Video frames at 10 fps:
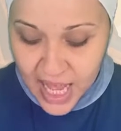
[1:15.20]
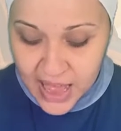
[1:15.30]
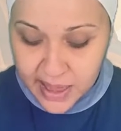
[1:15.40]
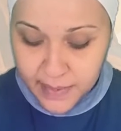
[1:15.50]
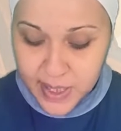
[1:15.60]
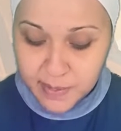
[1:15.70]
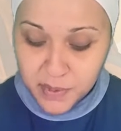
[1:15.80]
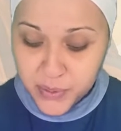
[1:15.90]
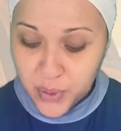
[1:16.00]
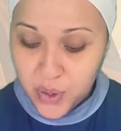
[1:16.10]
The
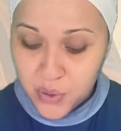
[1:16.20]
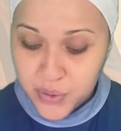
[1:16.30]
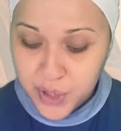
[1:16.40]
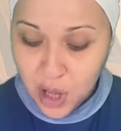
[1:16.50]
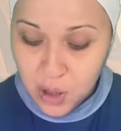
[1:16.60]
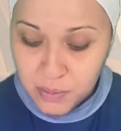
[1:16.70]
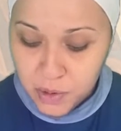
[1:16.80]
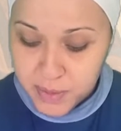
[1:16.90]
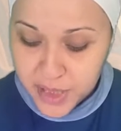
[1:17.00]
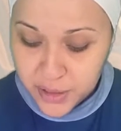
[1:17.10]
responsorial psalm will
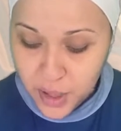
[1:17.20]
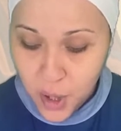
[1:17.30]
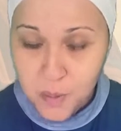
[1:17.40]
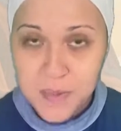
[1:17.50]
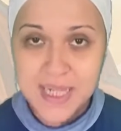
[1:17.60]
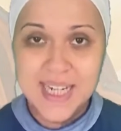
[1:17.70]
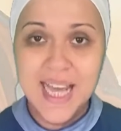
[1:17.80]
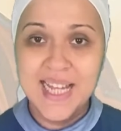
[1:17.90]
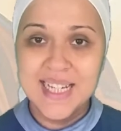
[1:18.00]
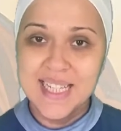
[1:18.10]
be Psalm
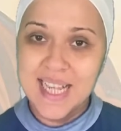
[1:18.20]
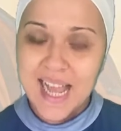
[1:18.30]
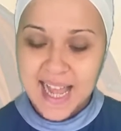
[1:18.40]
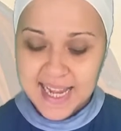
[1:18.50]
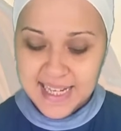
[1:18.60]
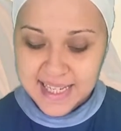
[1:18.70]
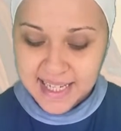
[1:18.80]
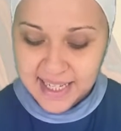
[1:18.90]
98.